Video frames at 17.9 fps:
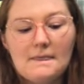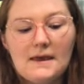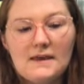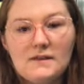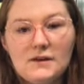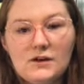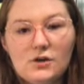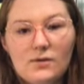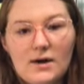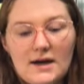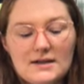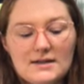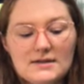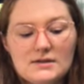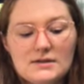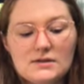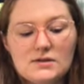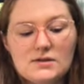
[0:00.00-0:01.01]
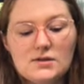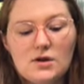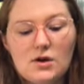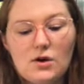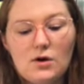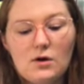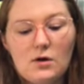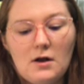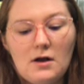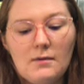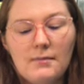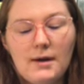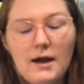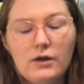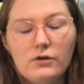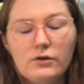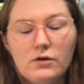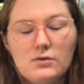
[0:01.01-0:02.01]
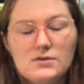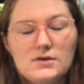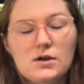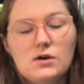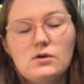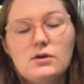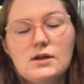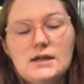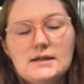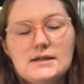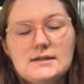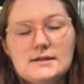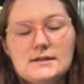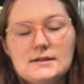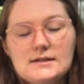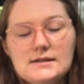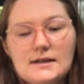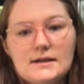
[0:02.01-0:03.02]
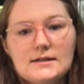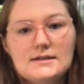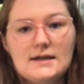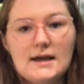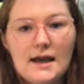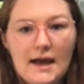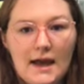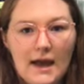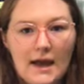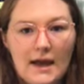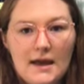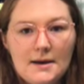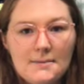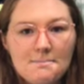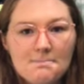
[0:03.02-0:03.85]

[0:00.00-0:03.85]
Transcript: in the US, so my grow zone is 6A.